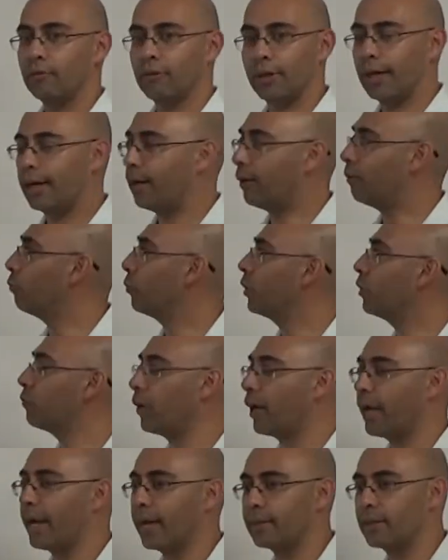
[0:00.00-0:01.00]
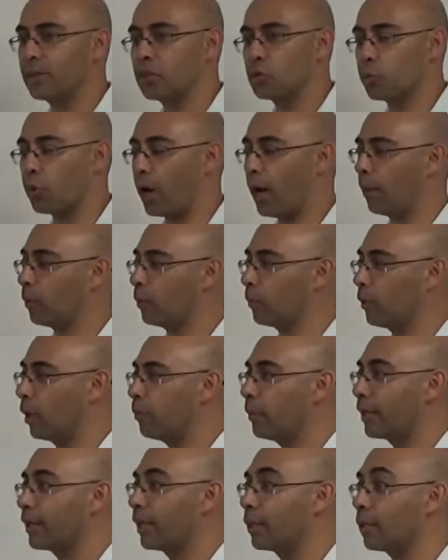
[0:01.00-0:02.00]
Wow, what if I had this problem? I'll
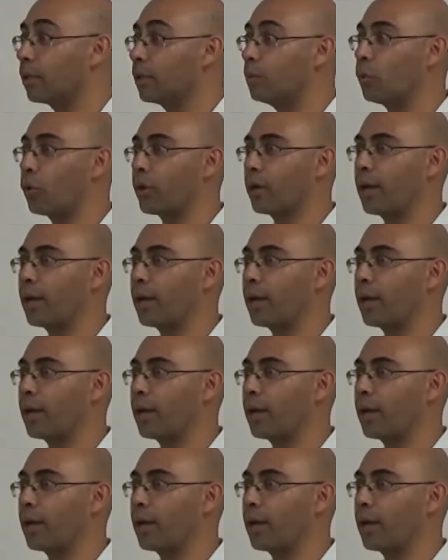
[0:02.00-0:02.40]
make it a little more